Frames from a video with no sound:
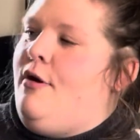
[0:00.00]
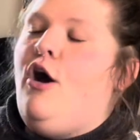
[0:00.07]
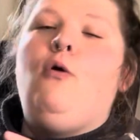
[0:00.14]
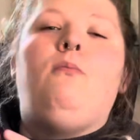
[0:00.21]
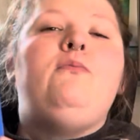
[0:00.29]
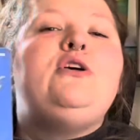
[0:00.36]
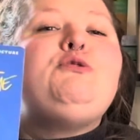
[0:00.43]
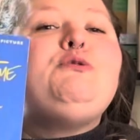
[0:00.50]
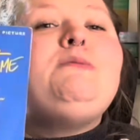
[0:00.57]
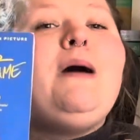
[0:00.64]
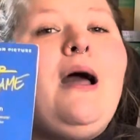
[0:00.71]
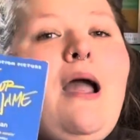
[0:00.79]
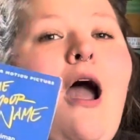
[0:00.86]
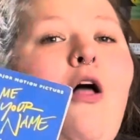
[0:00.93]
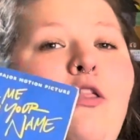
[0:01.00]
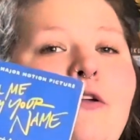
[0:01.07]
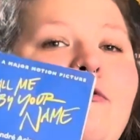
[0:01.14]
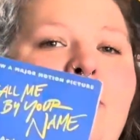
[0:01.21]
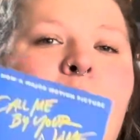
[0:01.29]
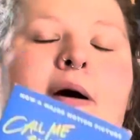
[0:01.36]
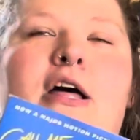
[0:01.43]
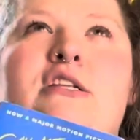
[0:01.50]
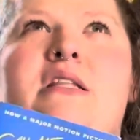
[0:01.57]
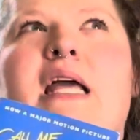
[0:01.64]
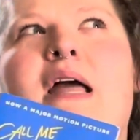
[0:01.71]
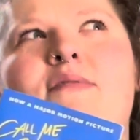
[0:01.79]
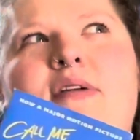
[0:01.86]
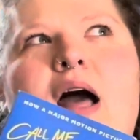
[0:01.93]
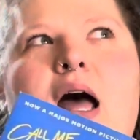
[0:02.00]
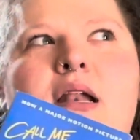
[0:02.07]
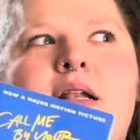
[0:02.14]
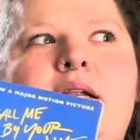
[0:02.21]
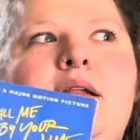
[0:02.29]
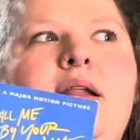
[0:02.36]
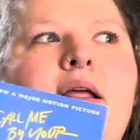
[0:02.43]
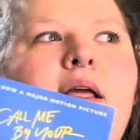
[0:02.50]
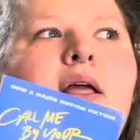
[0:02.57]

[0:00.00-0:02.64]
Oh, this was my other free ones. I think I've gotten